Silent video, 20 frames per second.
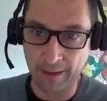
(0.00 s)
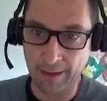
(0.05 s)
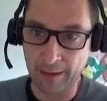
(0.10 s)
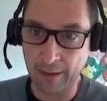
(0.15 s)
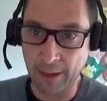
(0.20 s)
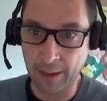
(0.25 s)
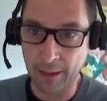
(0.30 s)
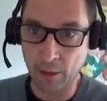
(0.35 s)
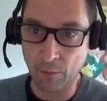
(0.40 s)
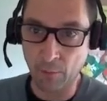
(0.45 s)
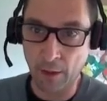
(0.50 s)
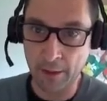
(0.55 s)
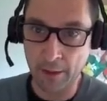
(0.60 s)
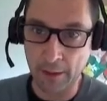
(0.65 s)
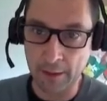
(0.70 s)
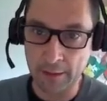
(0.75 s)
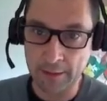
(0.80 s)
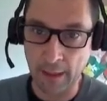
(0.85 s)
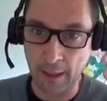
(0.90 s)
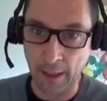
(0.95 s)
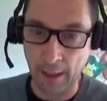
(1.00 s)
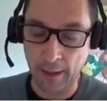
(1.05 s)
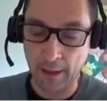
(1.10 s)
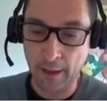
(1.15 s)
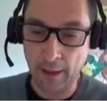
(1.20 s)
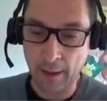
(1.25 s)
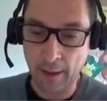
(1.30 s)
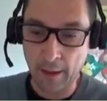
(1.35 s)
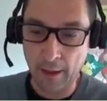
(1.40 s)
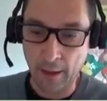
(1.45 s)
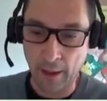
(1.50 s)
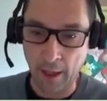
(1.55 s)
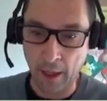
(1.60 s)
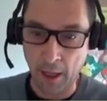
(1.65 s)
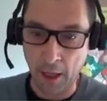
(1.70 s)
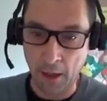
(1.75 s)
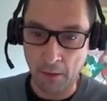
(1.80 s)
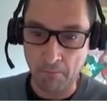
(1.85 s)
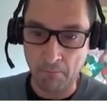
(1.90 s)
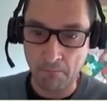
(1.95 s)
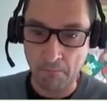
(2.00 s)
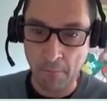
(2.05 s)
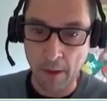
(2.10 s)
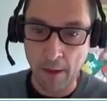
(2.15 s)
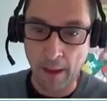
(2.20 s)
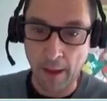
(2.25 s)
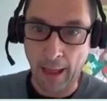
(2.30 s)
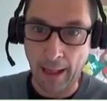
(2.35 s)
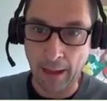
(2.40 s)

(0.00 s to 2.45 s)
and another one is the um,